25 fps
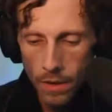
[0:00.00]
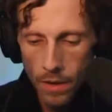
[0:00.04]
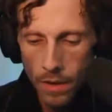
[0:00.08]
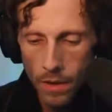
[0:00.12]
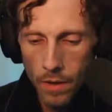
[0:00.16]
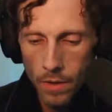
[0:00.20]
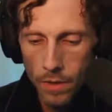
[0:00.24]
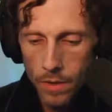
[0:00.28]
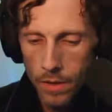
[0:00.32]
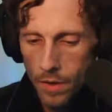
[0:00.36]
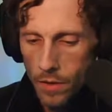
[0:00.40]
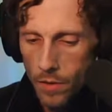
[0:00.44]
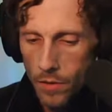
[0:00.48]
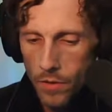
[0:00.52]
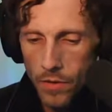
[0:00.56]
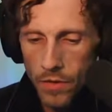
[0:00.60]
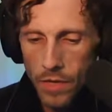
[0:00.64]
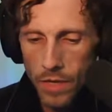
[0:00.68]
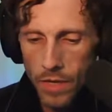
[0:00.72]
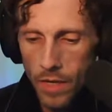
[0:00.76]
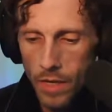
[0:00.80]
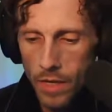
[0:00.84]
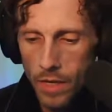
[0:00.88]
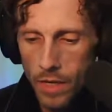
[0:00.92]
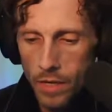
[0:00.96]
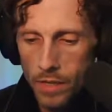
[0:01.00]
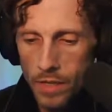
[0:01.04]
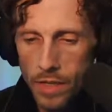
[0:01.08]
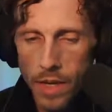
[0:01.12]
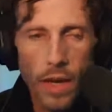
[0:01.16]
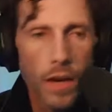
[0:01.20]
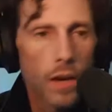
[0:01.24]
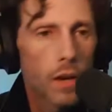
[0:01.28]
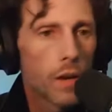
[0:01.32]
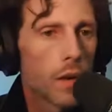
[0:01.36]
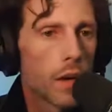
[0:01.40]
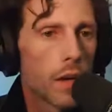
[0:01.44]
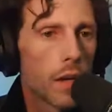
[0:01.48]
Another thing is,
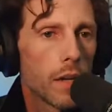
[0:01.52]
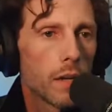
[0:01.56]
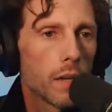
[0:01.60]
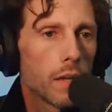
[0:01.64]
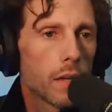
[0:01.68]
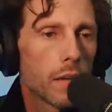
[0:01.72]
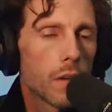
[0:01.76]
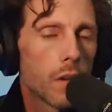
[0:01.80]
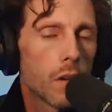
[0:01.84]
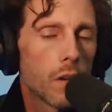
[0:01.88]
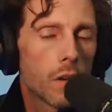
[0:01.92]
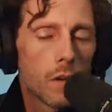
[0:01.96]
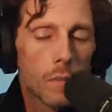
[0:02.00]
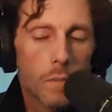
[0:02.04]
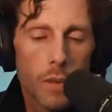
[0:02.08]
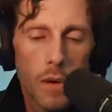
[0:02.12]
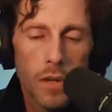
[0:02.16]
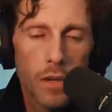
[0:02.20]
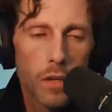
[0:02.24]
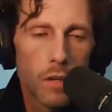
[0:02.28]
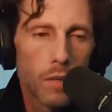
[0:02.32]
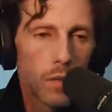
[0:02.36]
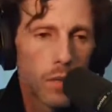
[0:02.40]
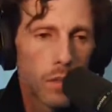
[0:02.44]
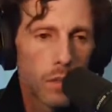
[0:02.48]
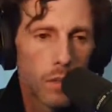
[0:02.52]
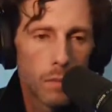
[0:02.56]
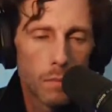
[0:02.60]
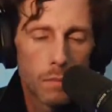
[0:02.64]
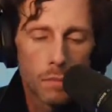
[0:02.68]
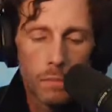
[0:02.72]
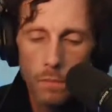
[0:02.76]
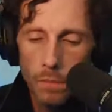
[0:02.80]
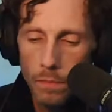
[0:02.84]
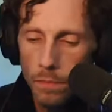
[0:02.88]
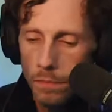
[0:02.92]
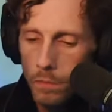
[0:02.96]
yeah, go ahead and go to my YouTube,